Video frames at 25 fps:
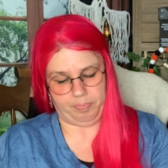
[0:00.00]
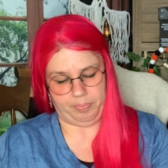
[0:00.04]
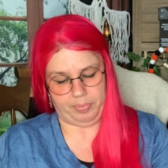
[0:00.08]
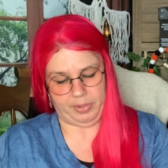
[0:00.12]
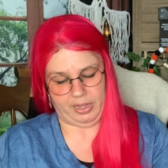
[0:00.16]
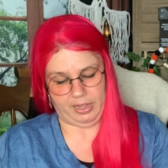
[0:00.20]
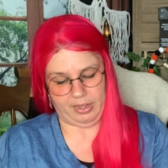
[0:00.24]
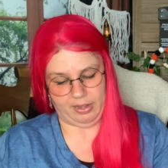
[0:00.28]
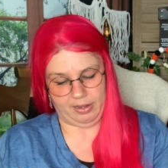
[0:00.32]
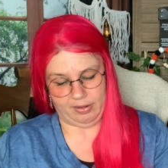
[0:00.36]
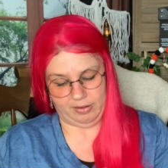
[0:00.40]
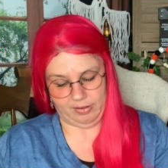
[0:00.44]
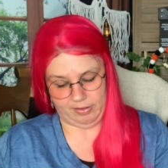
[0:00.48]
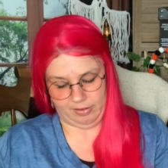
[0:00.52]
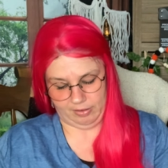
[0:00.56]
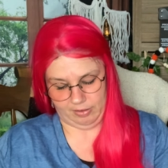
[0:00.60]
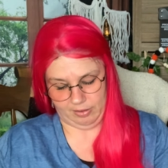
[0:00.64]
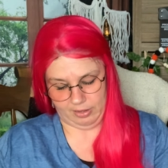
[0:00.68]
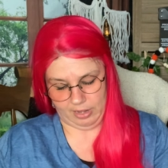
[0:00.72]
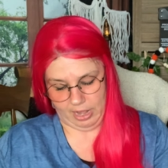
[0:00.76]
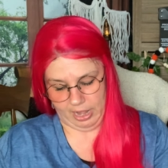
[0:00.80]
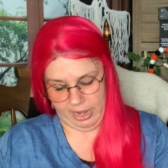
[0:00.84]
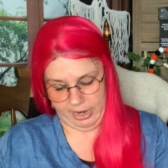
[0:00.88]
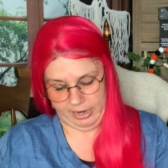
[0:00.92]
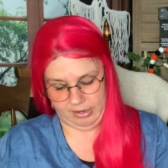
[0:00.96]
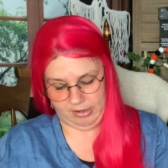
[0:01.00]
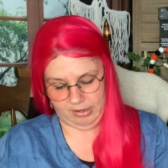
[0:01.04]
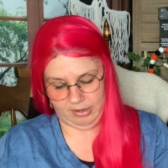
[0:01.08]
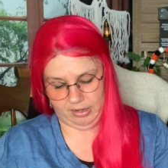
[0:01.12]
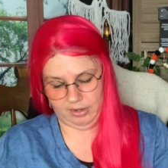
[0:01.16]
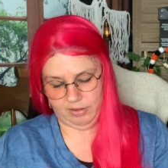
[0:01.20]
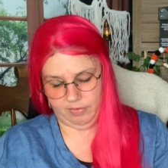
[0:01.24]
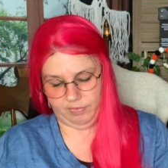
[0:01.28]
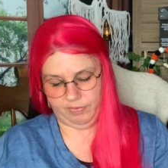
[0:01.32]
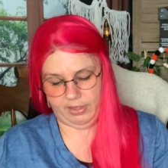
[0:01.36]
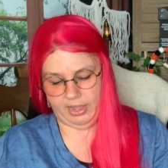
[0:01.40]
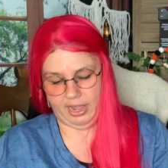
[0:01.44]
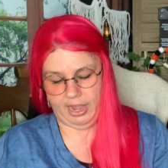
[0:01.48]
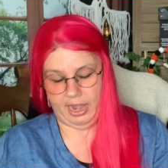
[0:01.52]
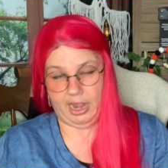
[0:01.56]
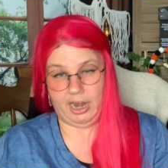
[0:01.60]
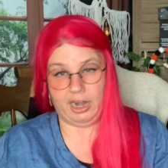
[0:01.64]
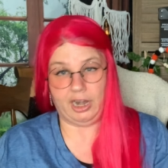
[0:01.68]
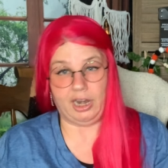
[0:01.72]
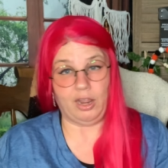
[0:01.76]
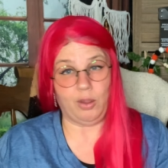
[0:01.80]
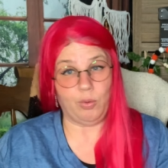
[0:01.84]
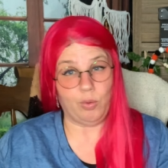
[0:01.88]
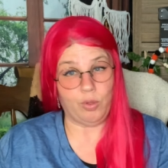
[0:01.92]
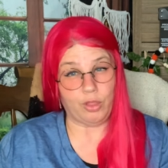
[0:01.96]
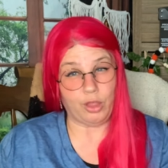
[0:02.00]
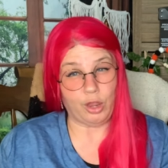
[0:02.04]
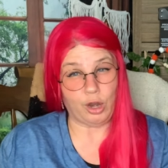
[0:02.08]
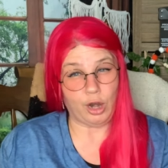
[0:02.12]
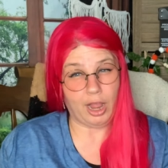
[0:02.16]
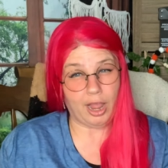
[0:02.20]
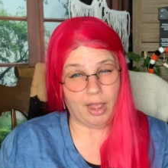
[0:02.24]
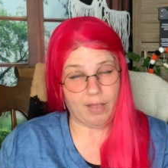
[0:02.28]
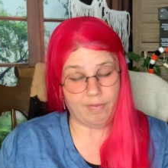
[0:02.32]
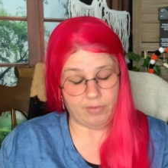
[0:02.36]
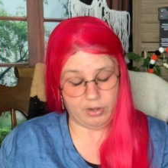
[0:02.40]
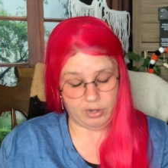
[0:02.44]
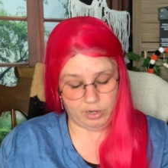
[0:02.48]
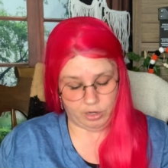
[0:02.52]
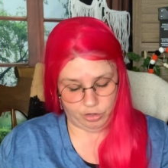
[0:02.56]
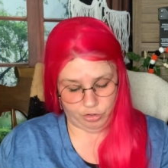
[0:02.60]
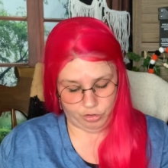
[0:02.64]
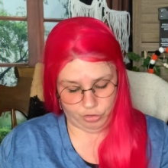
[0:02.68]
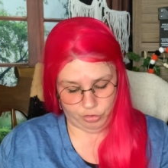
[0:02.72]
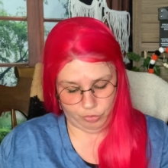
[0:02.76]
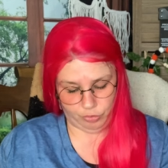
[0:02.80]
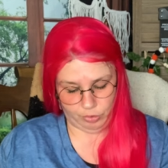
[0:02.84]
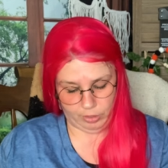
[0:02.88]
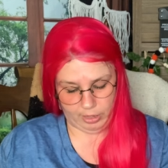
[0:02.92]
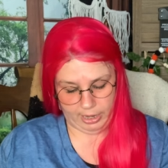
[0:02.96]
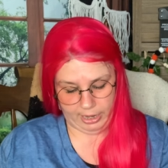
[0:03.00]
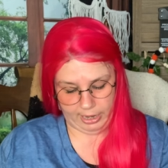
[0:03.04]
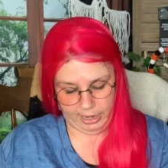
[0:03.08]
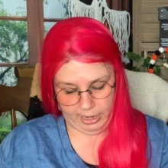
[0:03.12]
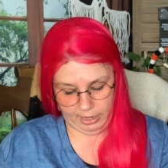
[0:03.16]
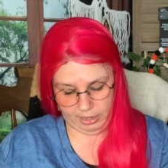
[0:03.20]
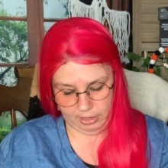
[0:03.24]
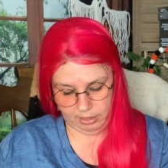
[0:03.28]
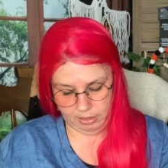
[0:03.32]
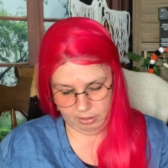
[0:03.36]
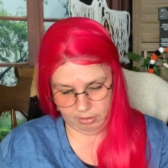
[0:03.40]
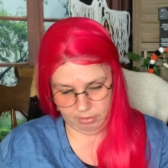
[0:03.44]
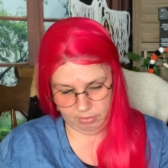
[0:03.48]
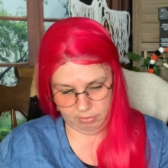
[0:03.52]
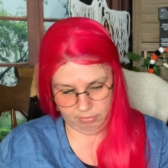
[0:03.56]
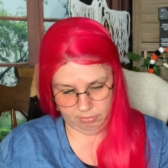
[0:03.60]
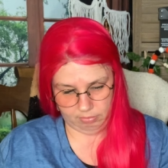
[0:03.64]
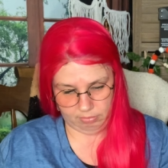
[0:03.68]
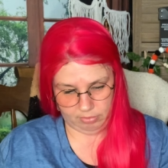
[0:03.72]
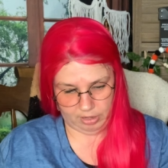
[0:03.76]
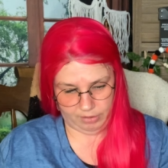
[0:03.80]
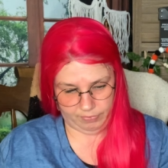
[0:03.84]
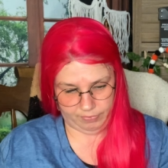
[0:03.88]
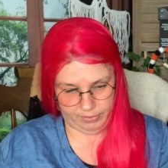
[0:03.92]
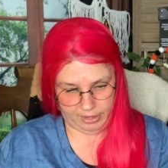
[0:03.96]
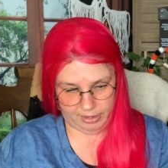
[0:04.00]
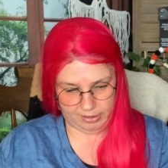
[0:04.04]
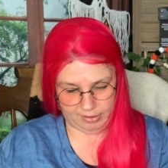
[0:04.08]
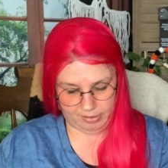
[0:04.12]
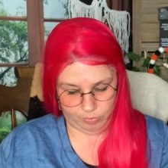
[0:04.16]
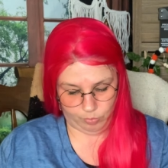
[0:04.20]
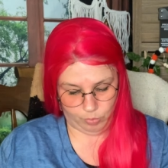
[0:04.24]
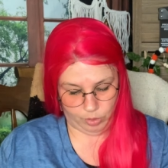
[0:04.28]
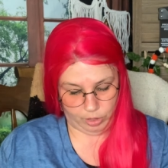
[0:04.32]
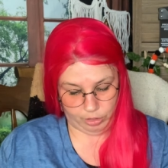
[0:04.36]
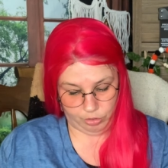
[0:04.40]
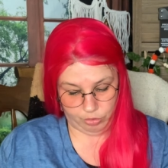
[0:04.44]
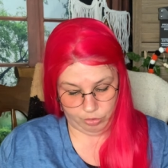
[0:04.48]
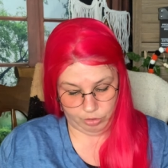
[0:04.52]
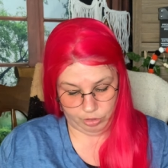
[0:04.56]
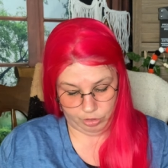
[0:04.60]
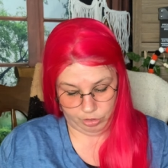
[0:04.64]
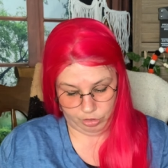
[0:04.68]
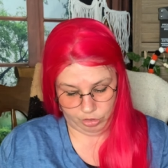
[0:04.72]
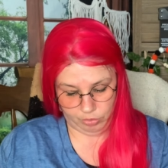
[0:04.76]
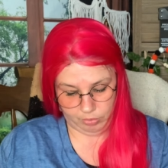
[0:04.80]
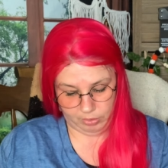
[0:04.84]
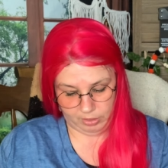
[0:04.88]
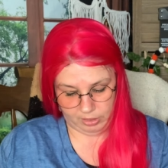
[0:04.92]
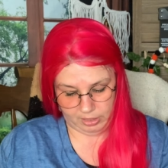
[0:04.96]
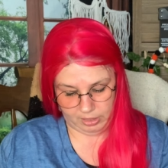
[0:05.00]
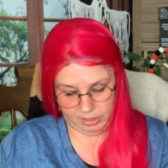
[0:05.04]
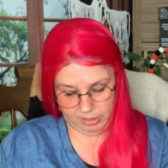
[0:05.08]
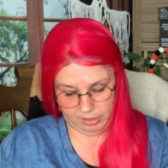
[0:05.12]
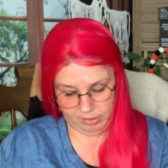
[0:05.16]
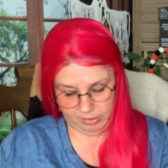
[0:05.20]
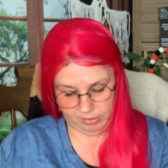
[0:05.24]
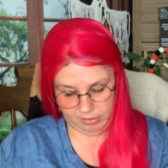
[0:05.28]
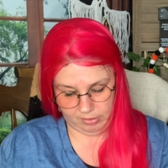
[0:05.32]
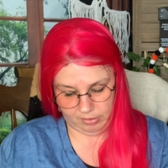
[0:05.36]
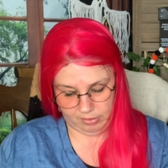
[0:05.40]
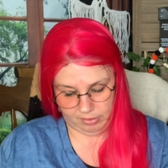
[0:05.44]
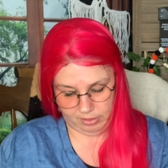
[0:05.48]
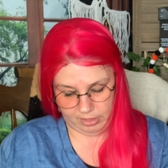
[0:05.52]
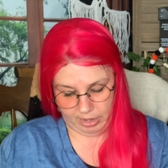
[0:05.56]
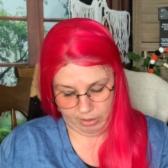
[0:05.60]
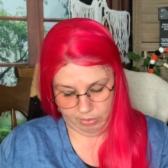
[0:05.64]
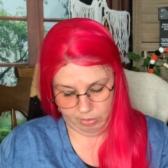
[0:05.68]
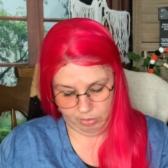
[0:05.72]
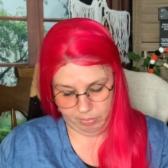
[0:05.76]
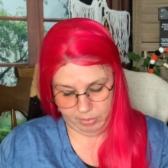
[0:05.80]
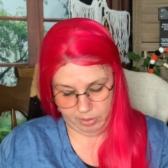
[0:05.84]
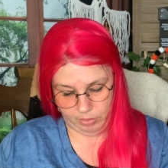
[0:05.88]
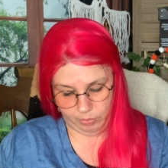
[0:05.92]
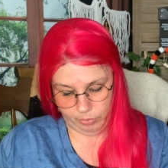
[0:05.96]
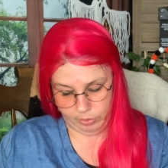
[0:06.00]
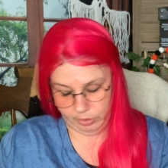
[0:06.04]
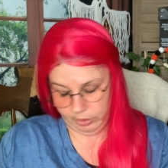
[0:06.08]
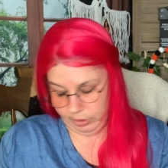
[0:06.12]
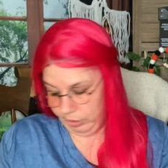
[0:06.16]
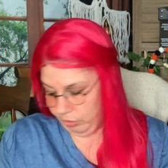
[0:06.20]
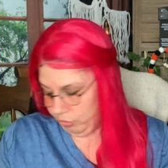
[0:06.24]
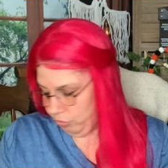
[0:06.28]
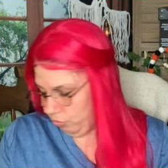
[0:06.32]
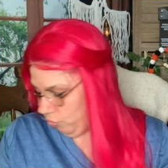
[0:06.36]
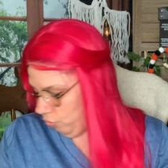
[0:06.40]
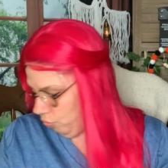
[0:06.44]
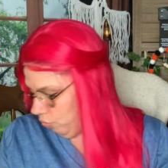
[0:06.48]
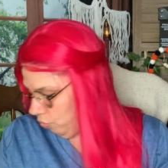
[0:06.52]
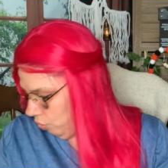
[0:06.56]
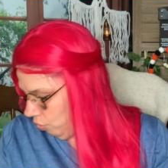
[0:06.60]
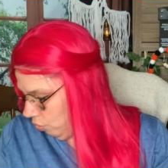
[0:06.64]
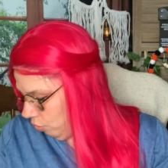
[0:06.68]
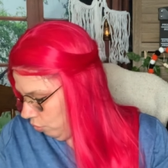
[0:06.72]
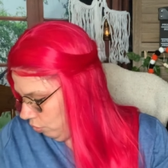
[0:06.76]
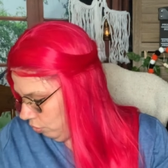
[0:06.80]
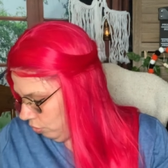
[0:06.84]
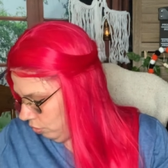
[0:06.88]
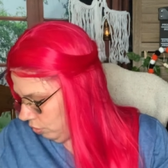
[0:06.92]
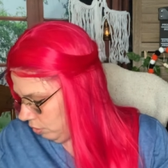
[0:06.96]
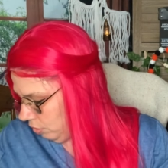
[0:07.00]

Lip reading: Because the idea of canning without having to do, like, if that's what you can do with this, that would be really cool.